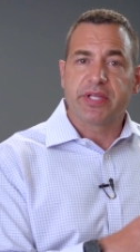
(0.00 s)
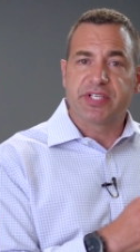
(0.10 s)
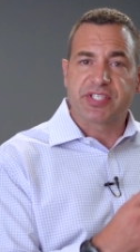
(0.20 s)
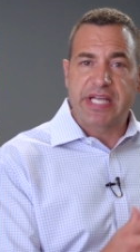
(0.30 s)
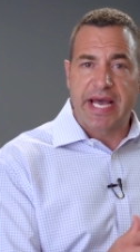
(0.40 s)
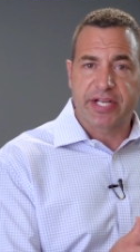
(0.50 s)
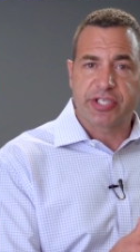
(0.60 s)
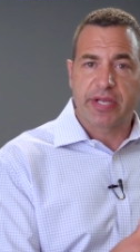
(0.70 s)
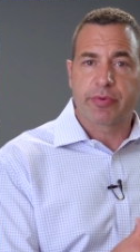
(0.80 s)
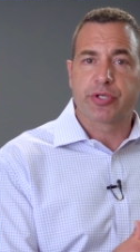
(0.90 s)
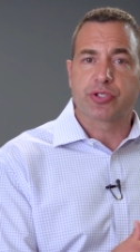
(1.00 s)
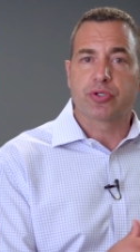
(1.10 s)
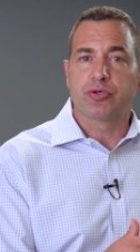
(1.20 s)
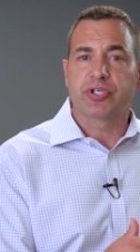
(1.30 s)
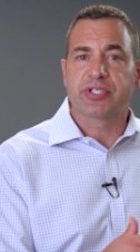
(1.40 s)
In the static chamber, the
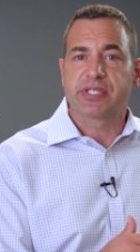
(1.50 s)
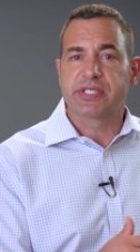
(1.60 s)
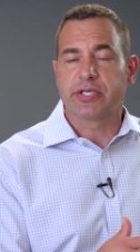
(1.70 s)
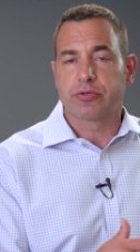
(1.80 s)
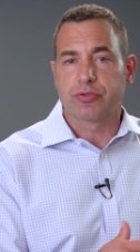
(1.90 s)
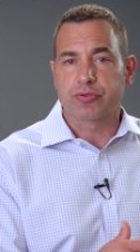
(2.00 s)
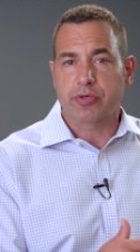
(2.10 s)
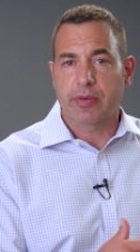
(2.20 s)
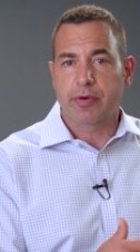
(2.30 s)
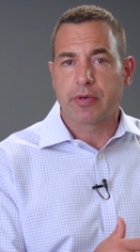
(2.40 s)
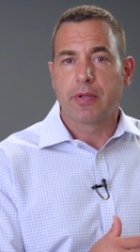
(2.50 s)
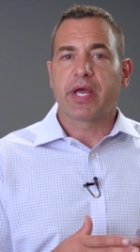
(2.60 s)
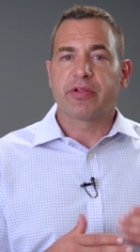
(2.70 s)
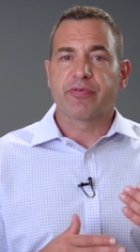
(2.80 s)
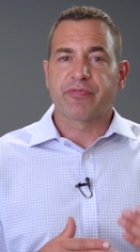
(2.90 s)
solution is a CO2 scrubber,
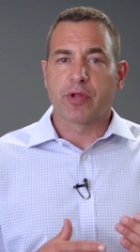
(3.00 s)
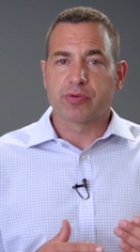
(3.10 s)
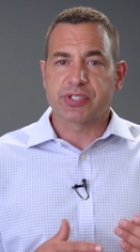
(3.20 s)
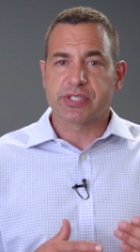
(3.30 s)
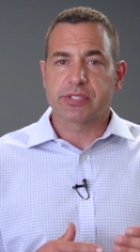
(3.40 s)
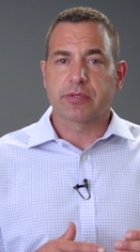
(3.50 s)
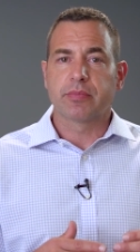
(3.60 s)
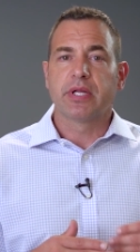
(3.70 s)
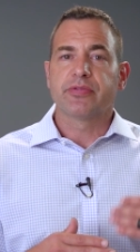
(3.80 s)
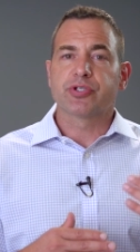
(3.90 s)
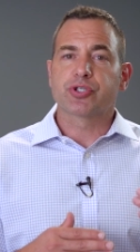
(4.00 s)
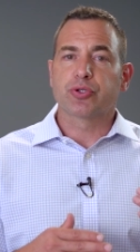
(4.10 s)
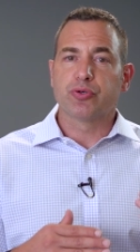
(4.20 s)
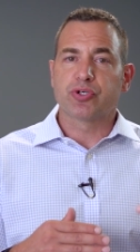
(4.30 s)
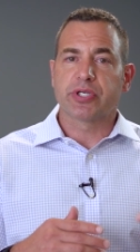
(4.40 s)
and in the flow system, the
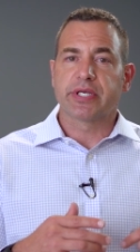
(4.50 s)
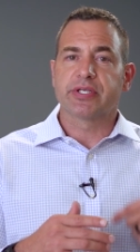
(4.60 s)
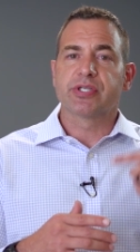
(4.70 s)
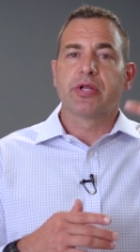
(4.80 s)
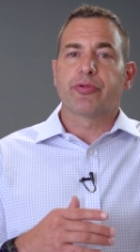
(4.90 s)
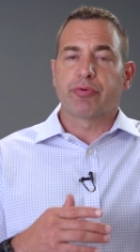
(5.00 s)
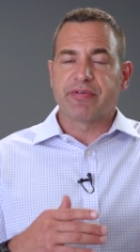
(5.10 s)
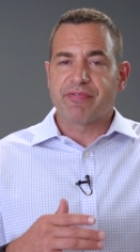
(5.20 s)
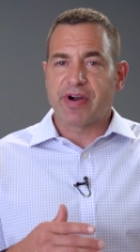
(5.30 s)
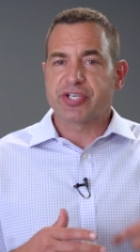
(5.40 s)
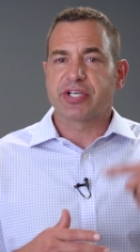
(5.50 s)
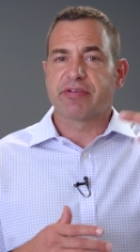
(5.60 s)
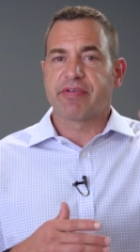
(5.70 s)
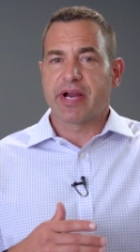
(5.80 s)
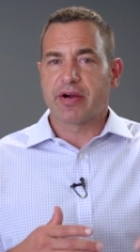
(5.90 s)
solution is the refreshing
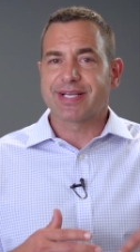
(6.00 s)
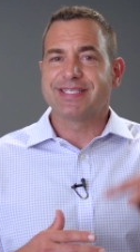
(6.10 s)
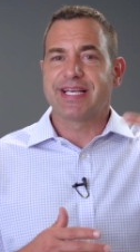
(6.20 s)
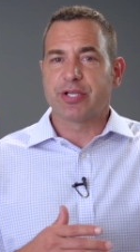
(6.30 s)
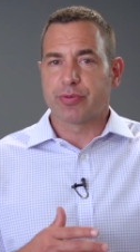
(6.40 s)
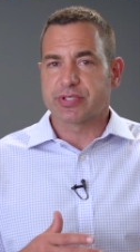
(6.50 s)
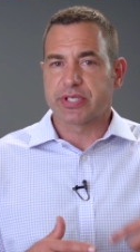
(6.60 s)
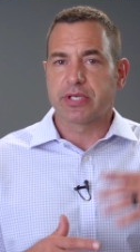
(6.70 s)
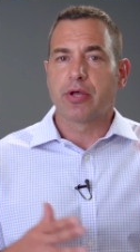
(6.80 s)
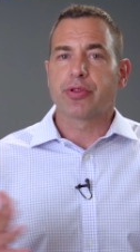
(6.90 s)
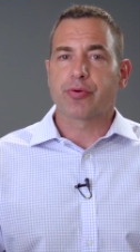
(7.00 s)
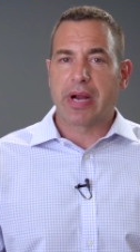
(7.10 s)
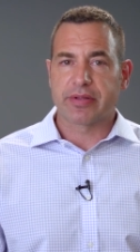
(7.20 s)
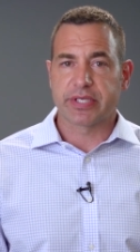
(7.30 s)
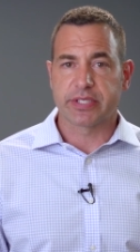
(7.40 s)
of air continuously
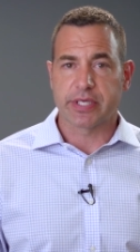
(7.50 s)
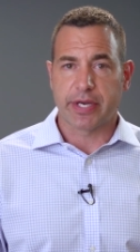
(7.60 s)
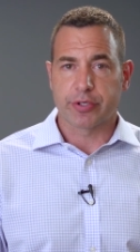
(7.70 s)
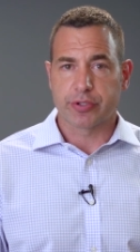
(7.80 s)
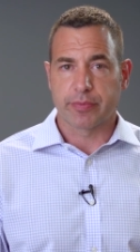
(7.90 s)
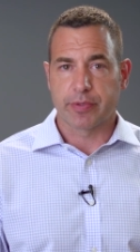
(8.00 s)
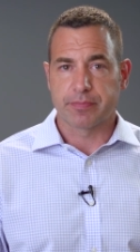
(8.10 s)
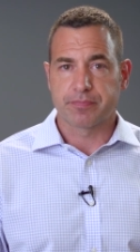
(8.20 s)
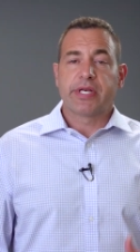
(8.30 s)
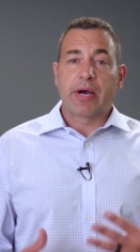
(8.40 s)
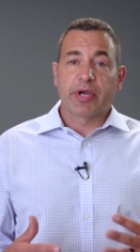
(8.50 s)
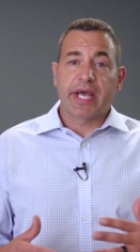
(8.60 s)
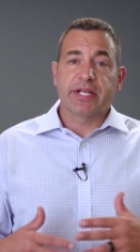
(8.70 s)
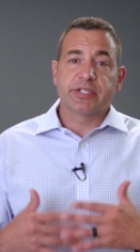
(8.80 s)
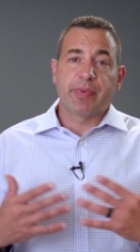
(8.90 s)
throughout the entire treatment. Now,
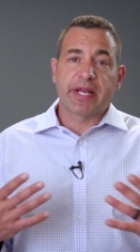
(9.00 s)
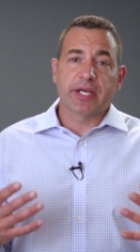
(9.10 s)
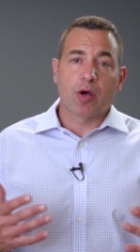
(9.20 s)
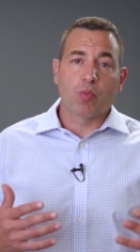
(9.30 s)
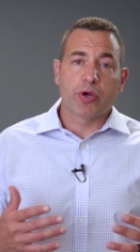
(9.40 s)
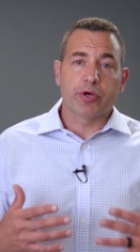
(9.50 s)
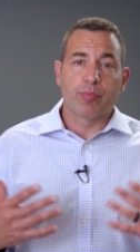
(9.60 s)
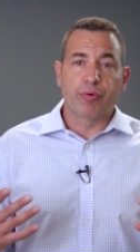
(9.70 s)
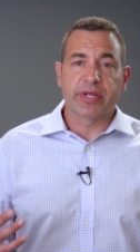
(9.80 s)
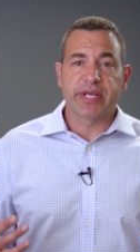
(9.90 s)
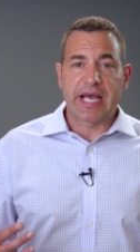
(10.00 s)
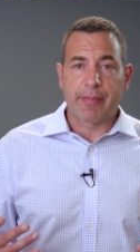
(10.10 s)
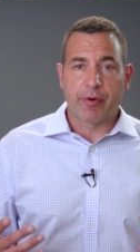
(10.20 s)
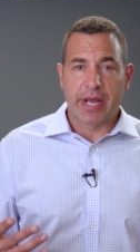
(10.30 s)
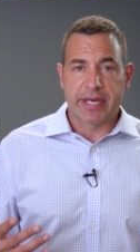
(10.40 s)
again, depending on what your breathing
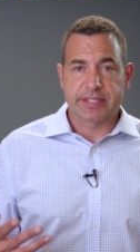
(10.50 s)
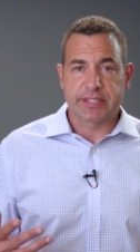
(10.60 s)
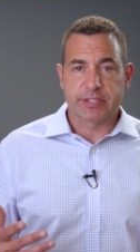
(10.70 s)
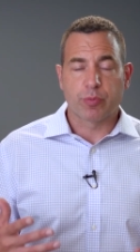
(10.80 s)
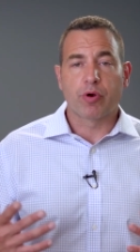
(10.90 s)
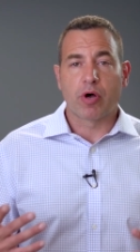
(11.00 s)
apparatus is, would